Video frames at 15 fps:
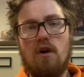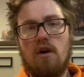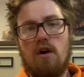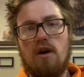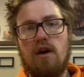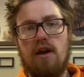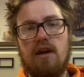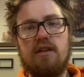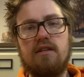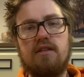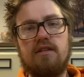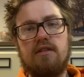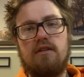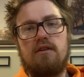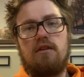and
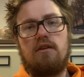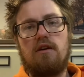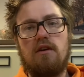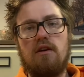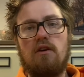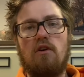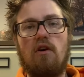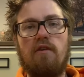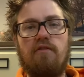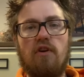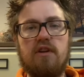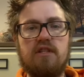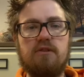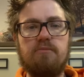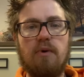I
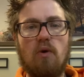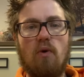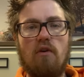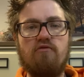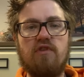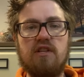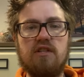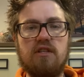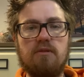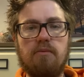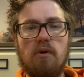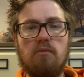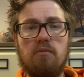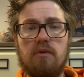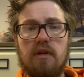find it to be quite
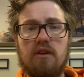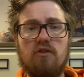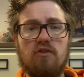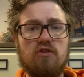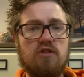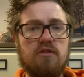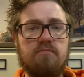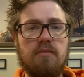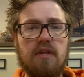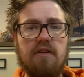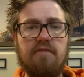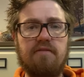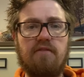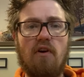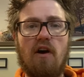reasonable. It costs me
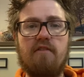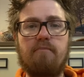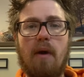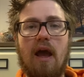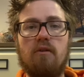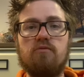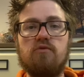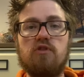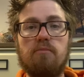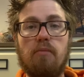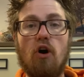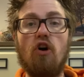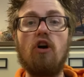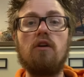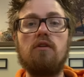£5 a
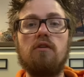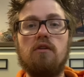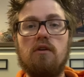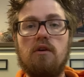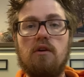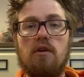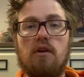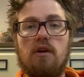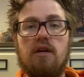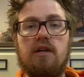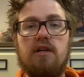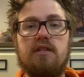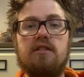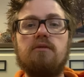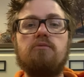pot,
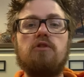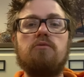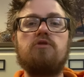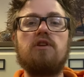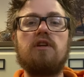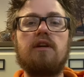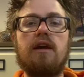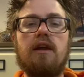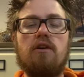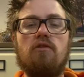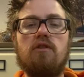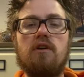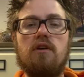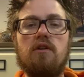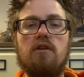and sometimes you can get it
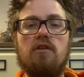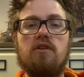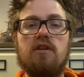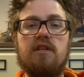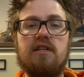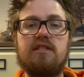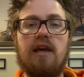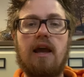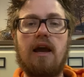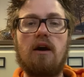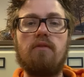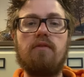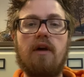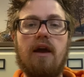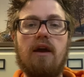on a
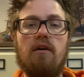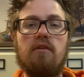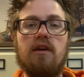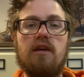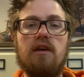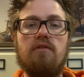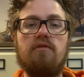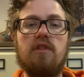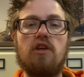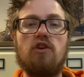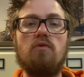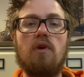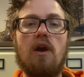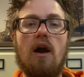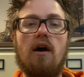discount out here in
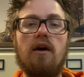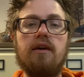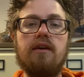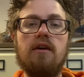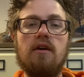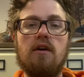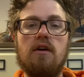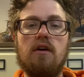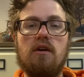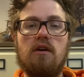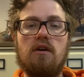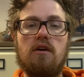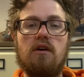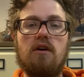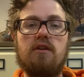the UK.
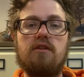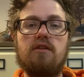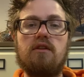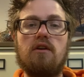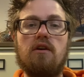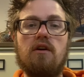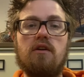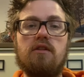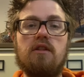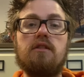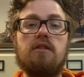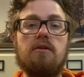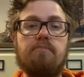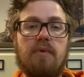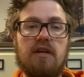And
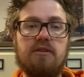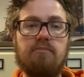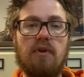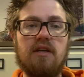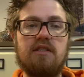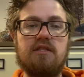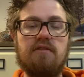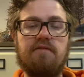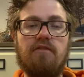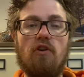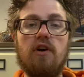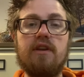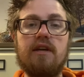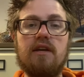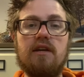the best place to
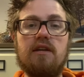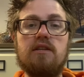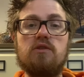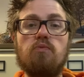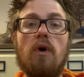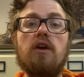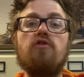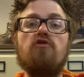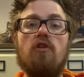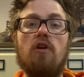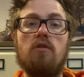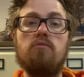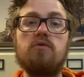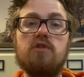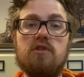find it is
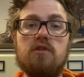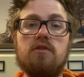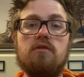Waitrose,